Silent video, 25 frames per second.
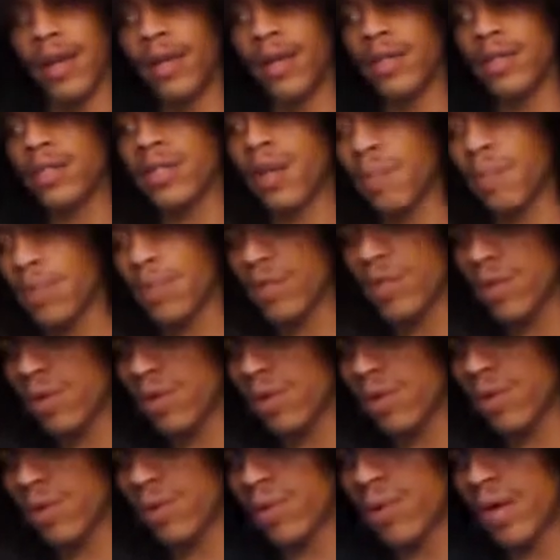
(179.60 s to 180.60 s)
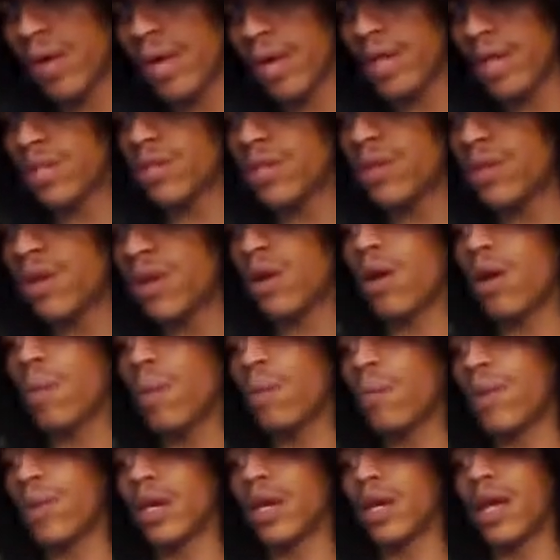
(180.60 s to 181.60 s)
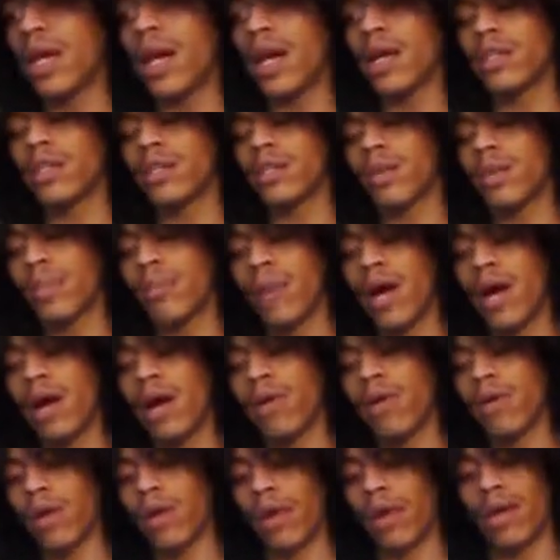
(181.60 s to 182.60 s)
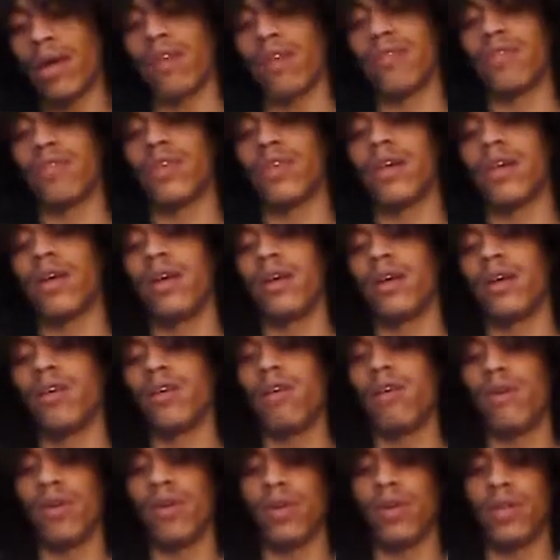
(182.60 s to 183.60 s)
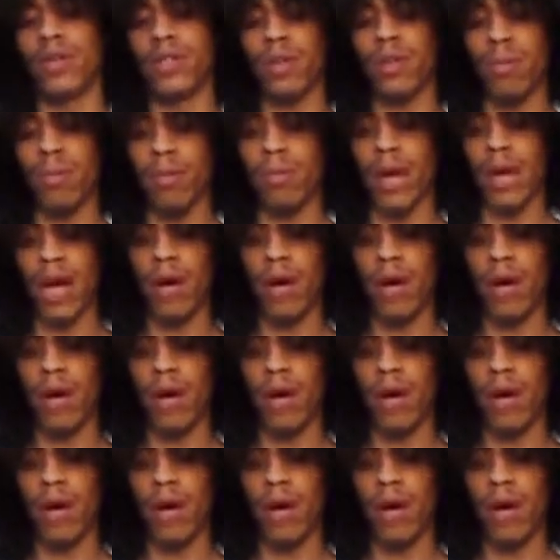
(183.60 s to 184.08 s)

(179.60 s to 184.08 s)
In this episode, he stood up and he has some power left, or some